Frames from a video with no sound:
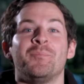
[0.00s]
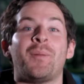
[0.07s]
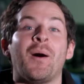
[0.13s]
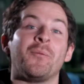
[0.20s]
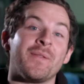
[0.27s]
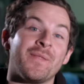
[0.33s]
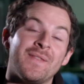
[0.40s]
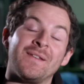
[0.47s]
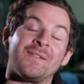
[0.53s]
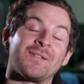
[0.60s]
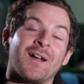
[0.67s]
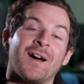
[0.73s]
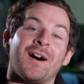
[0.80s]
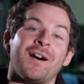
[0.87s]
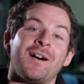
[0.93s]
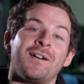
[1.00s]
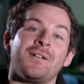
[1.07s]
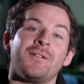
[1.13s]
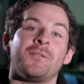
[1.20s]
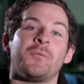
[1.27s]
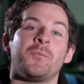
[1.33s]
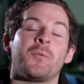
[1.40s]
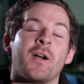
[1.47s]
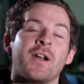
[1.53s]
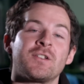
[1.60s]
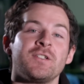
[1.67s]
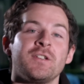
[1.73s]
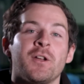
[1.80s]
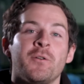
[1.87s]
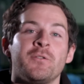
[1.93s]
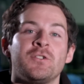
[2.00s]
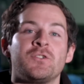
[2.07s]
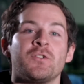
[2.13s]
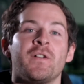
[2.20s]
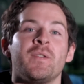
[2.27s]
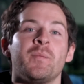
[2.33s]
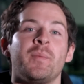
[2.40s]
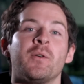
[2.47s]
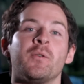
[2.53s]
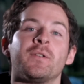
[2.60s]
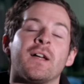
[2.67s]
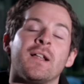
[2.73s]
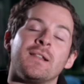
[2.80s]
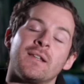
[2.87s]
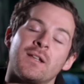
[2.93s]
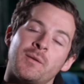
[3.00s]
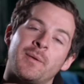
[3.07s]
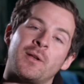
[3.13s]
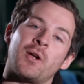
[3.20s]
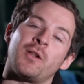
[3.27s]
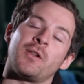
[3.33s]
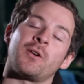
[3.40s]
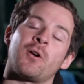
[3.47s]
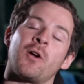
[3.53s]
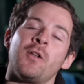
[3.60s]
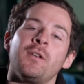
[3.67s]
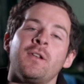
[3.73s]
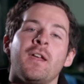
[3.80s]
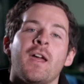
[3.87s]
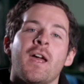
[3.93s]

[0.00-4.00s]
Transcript: But with this car, we're actually going to join the build a little bit earlier on,